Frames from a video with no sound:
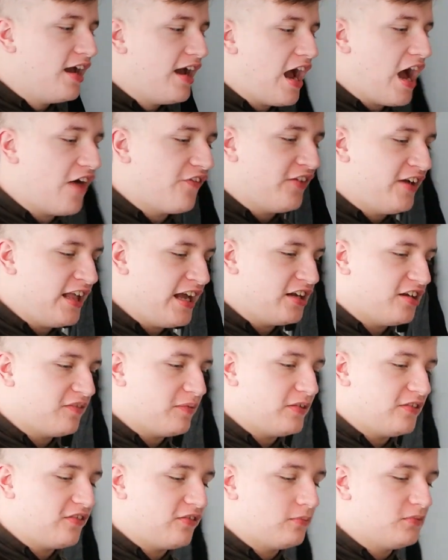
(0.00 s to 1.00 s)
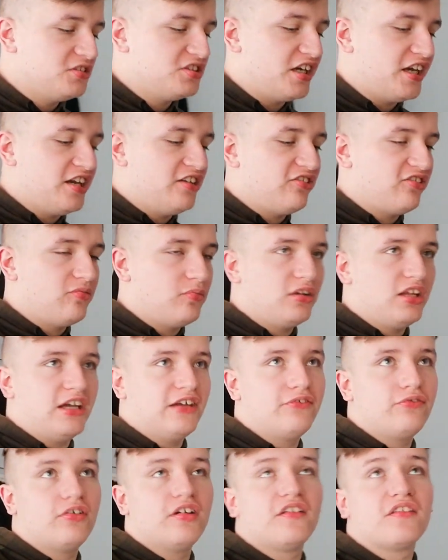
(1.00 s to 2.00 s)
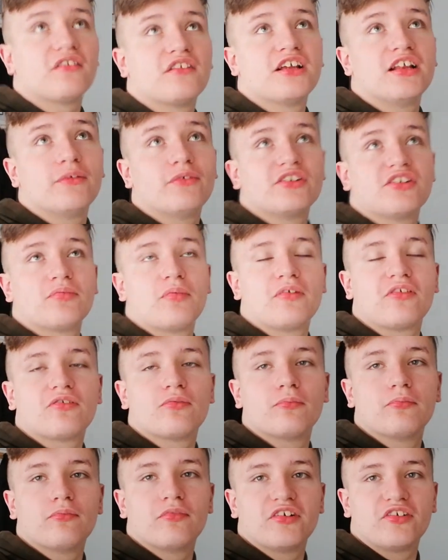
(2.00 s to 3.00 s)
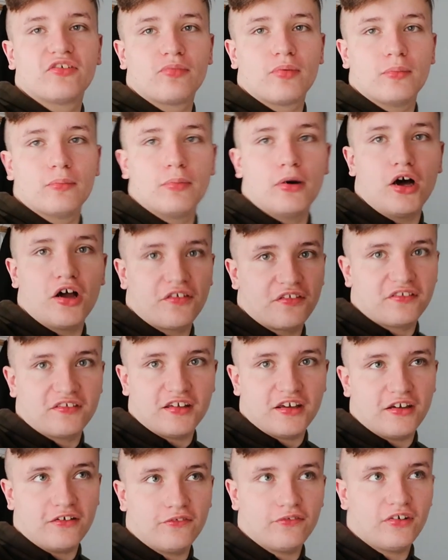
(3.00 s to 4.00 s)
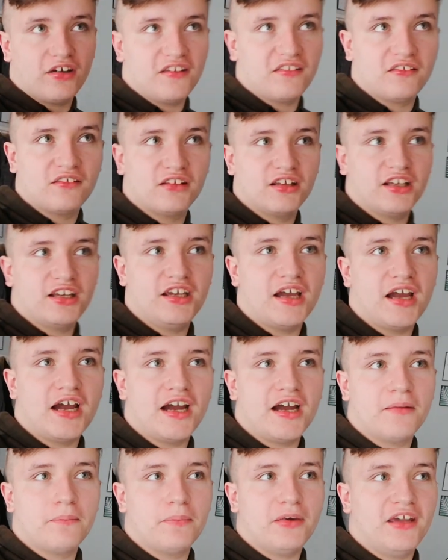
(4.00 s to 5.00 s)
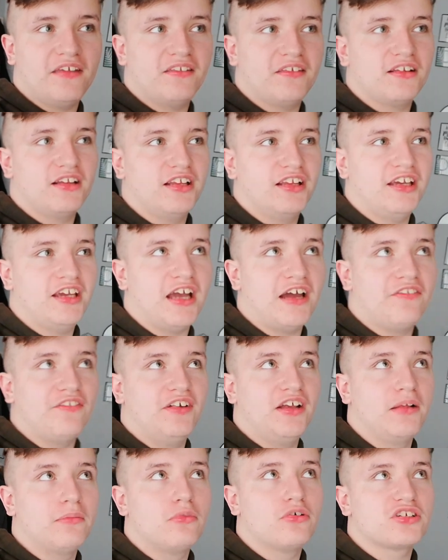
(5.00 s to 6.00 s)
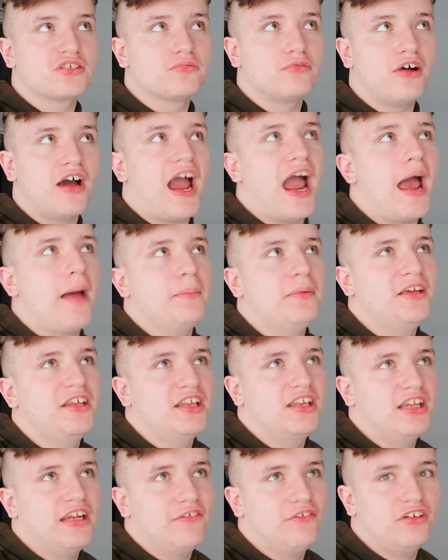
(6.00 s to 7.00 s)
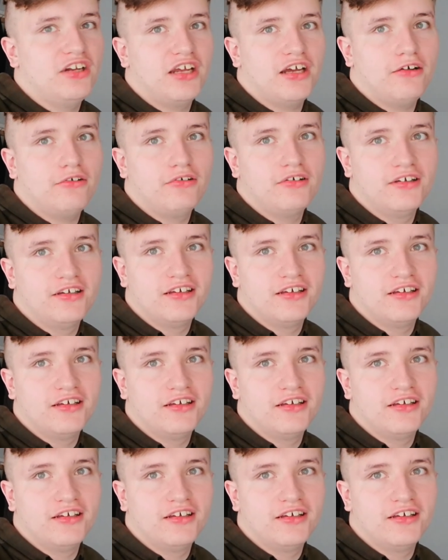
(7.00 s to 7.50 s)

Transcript: I feel like there's been some changes in my life recently, which has been some, which has been positive recently, and basically I feel much more happy than ever now,